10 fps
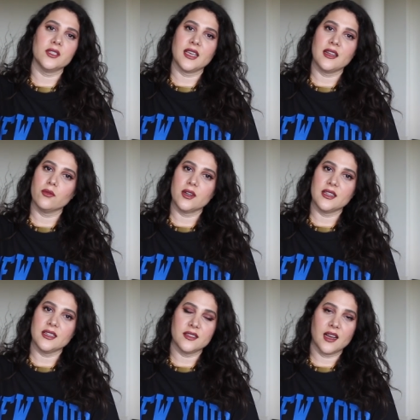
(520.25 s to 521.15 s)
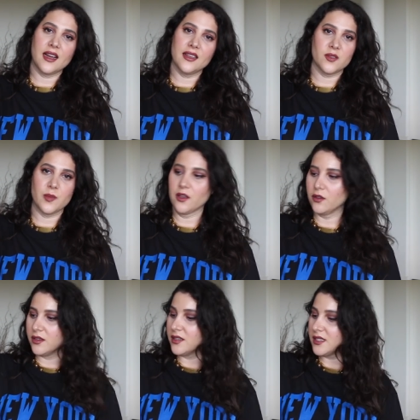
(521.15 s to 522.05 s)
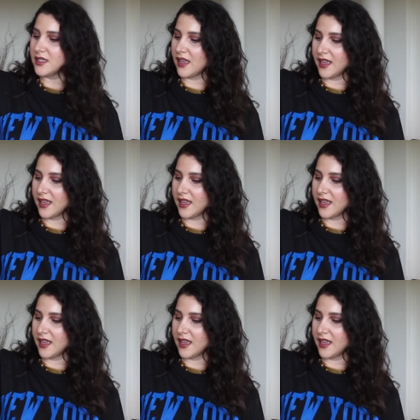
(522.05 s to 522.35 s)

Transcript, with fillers: is getting one of these guys because,